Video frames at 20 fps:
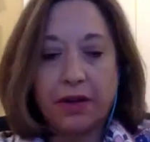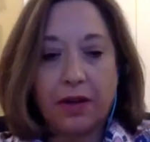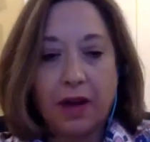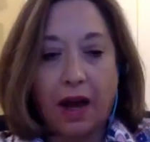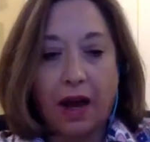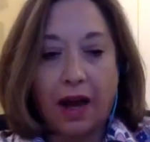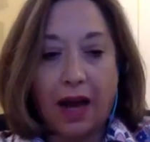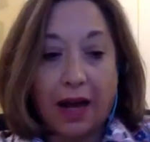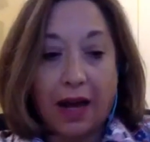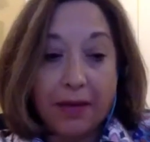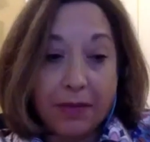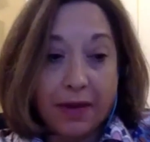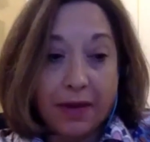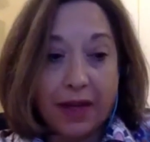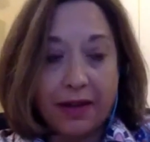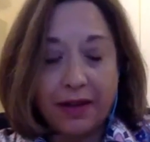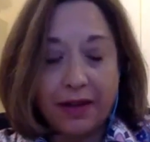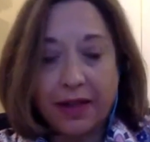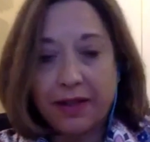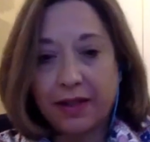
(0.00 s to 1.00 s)

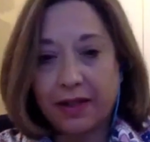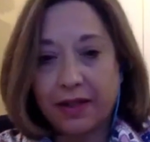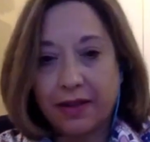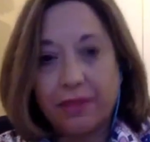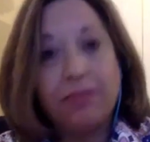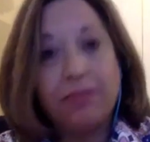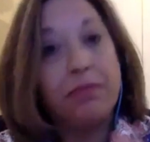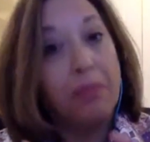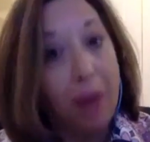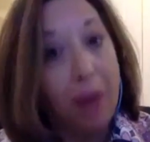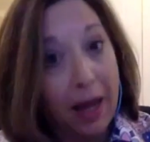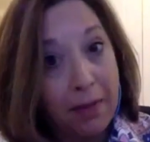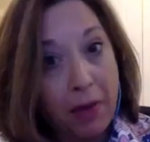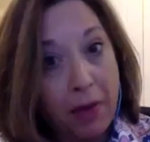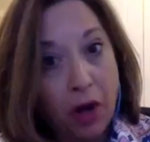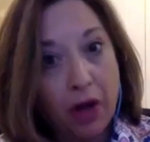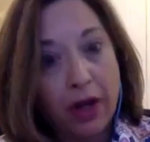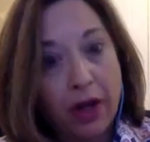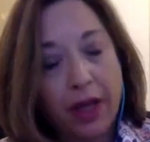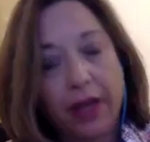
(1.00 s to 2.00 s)
At least in my
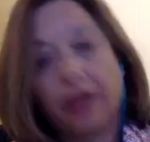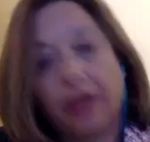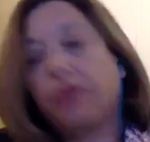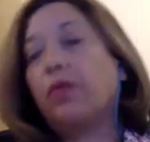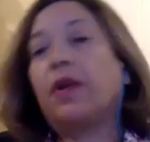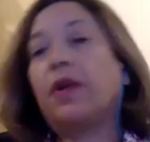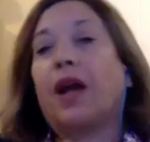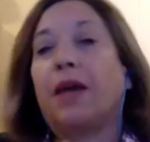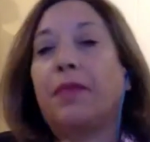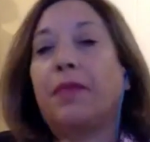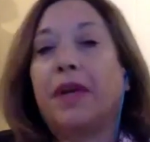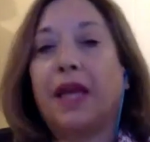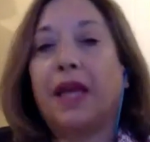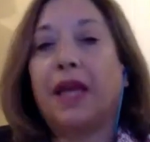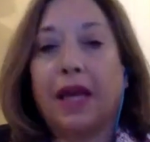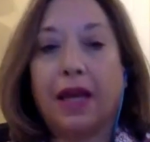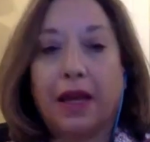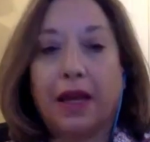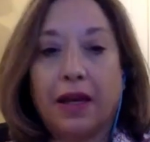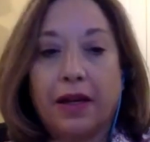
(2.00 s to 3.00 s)
market, when I
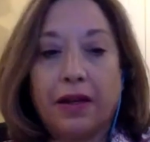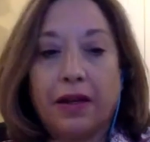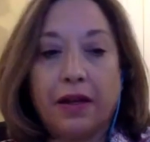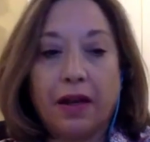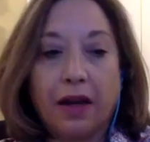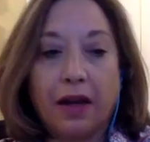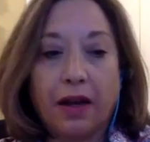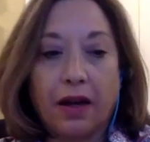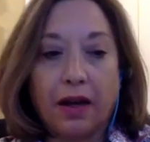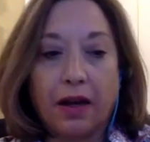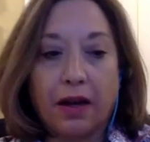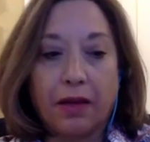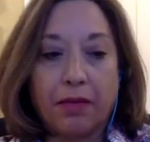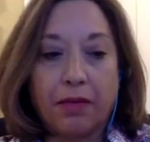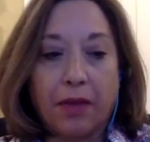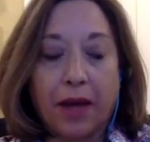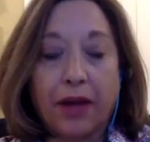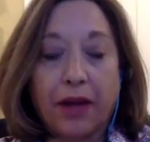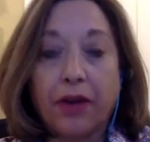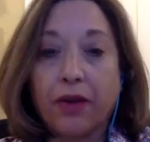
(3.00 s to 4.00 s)
began
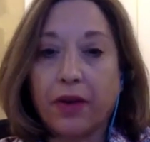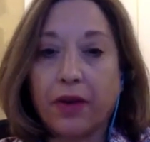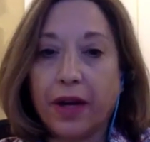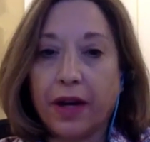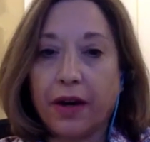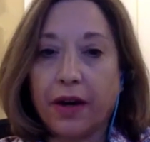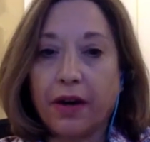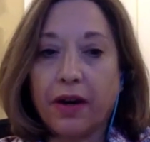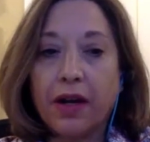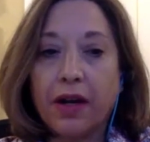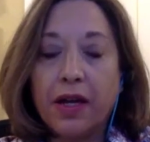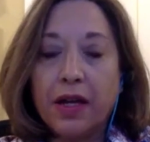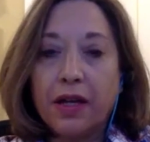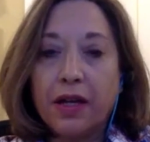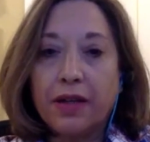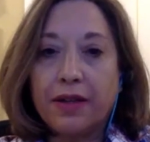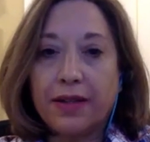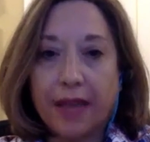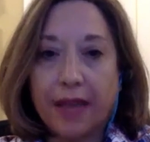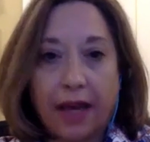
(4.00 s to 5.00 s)
my career,
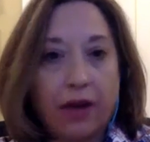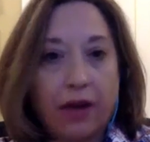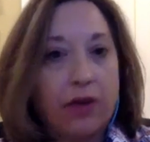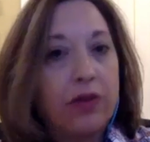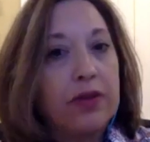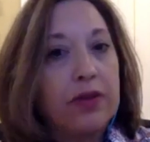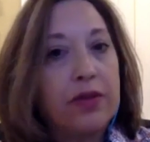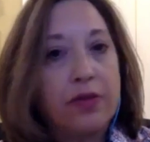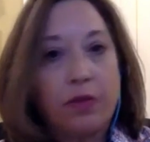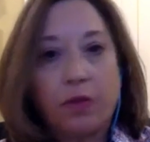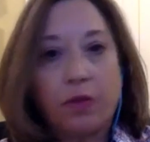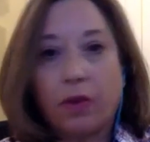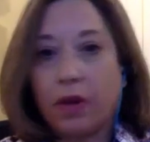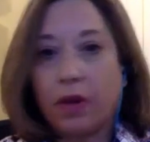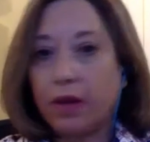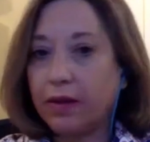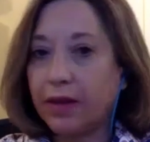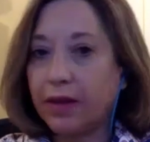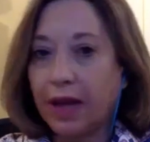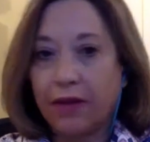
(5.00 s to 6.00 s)
sales,
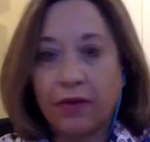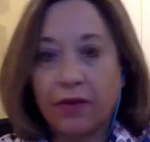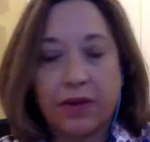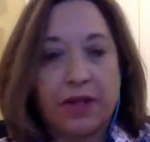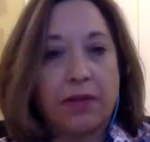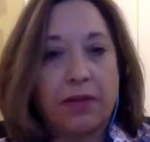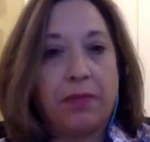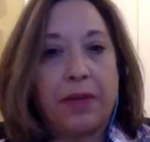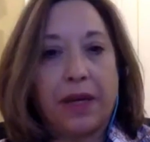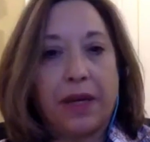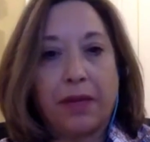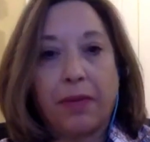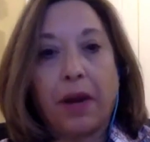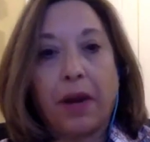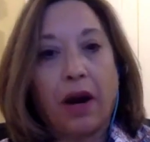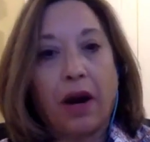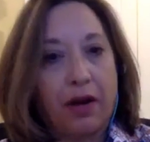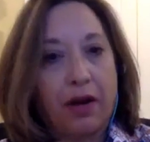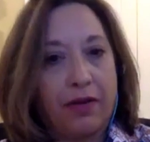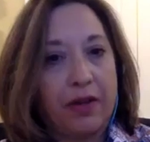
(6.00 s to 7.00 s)
that was a big
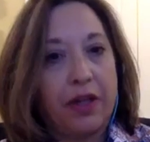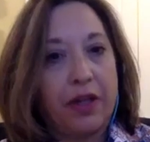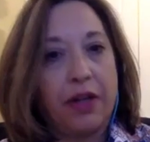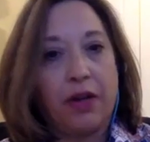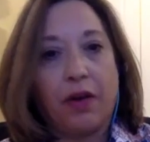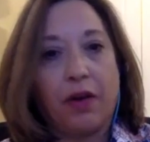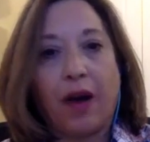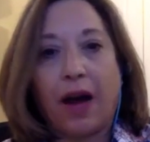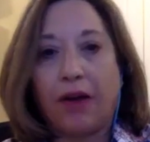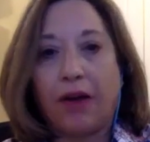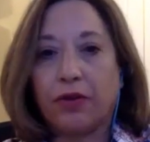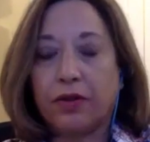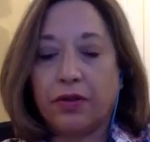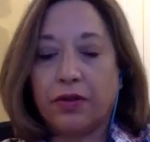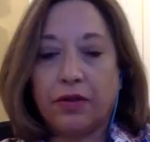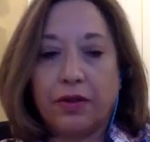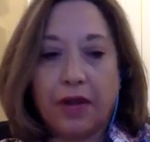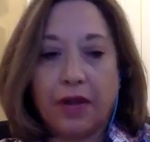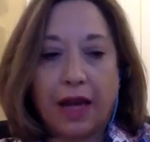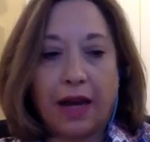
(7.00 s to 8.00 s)
part of it,
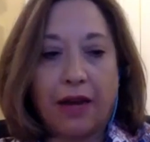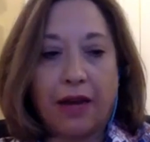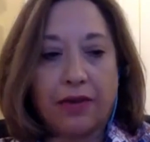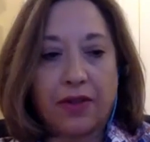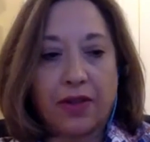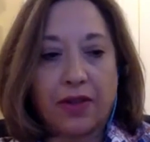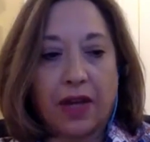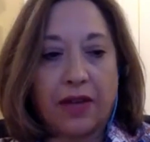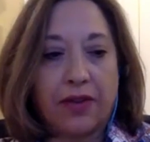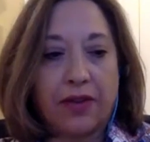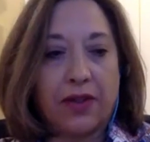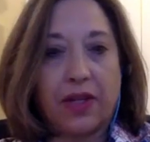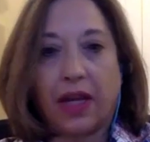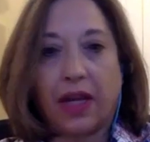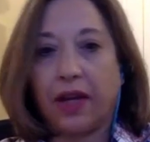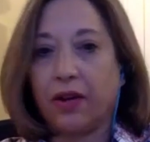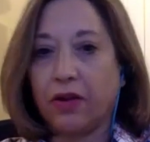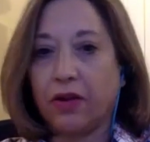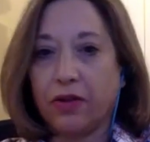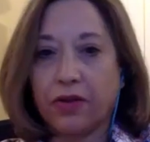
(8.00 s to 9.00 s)
outside
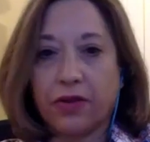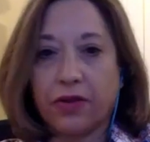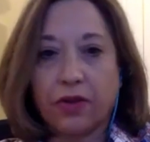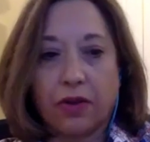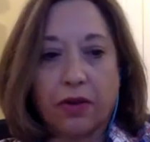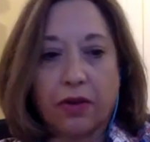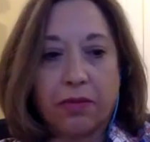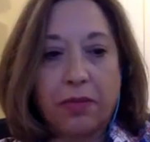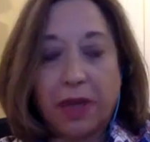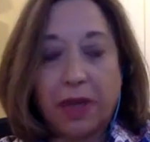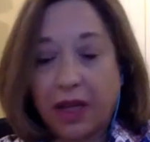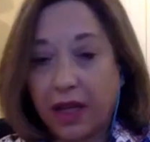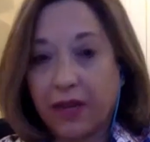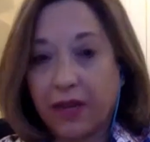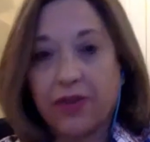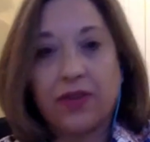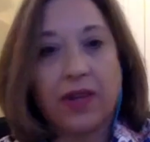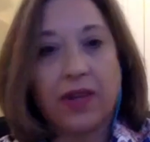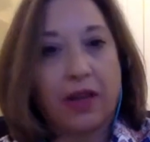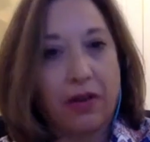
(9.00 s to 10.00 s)
sales or media
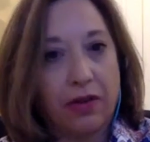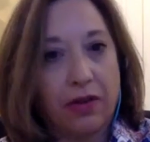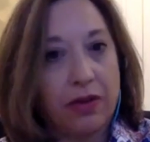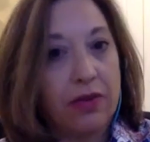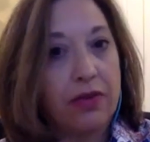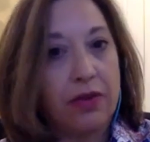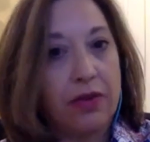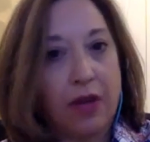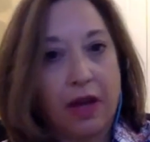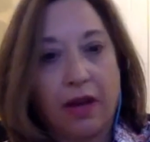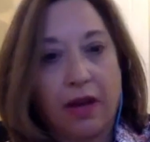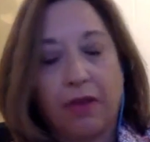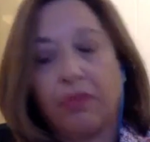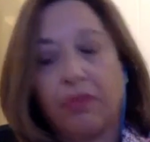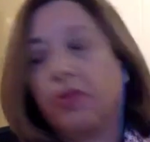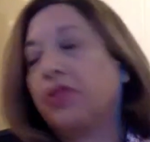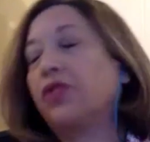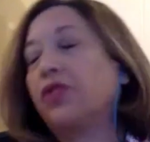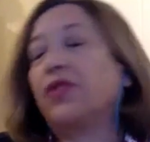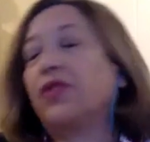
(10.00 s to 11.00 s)
sales,
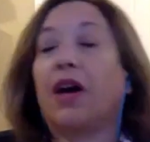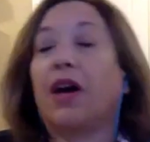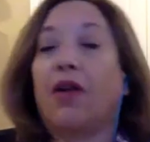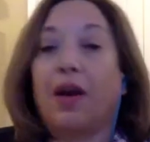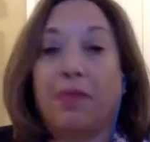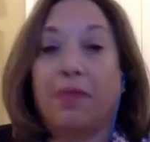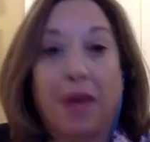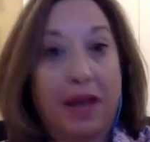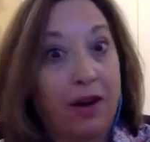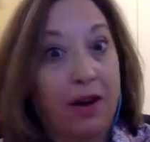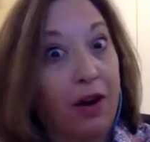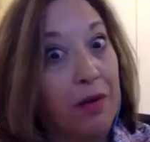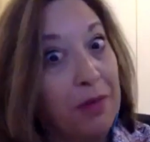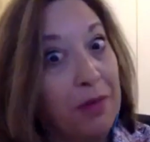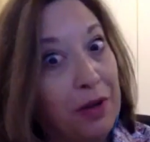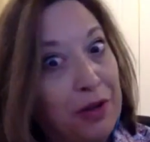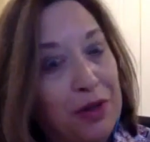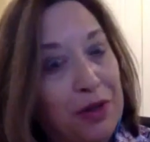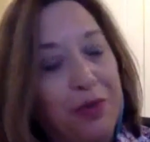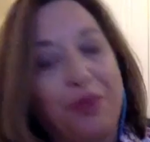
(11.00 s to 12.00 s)
which is how I met our
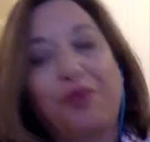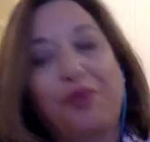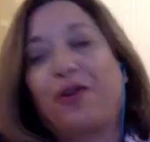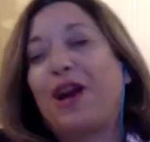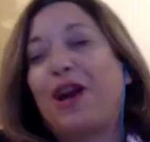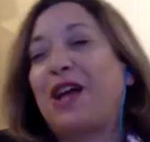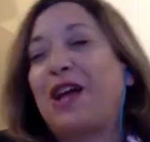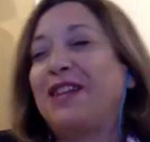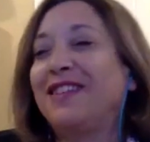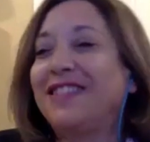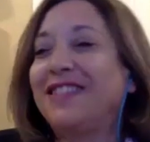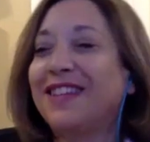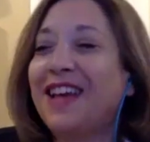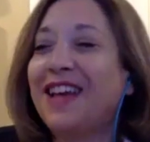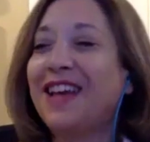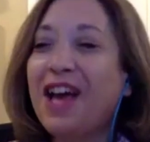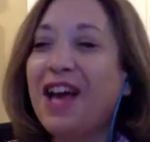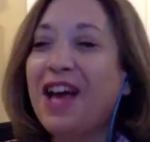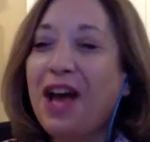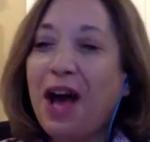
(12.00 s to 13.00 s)
mutual friends.
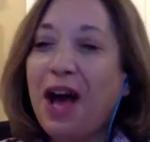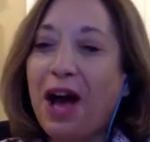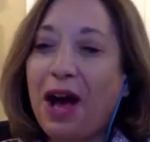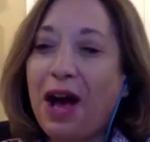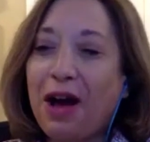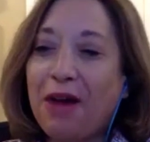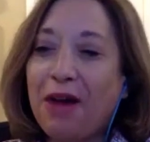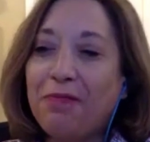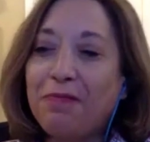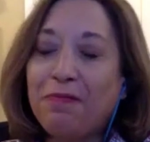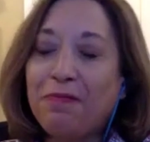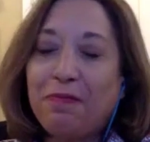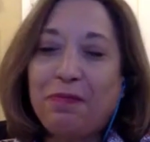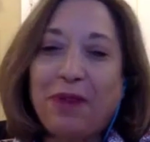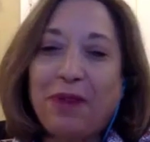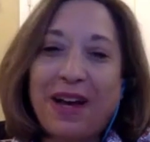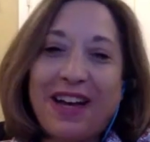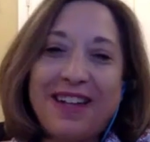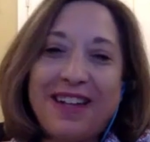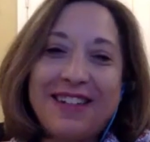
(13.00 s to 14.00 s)

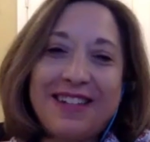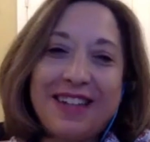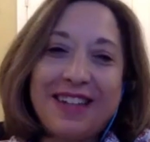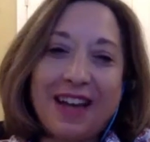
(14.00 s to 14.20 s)
But